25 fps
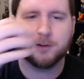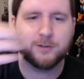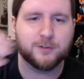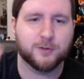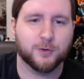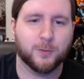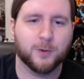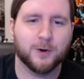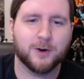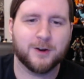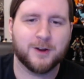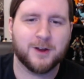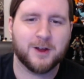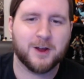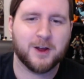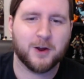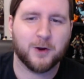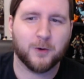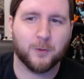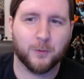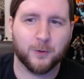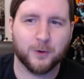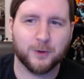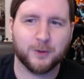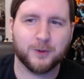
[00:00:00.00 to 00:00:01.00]
So we're
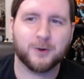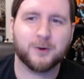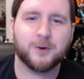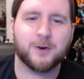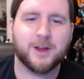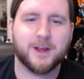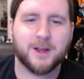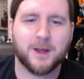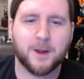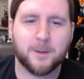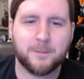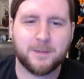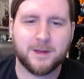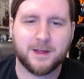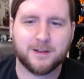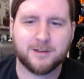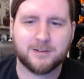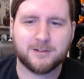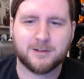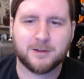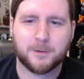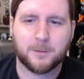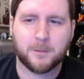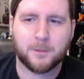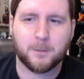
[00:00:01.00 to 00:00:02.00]
we're learning a
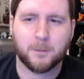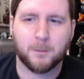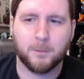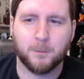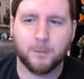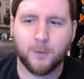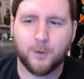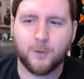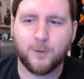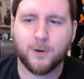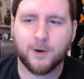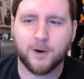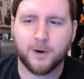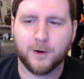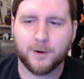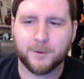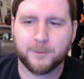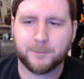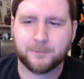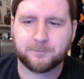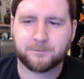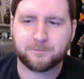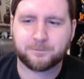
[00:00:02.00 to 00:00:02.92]
bit more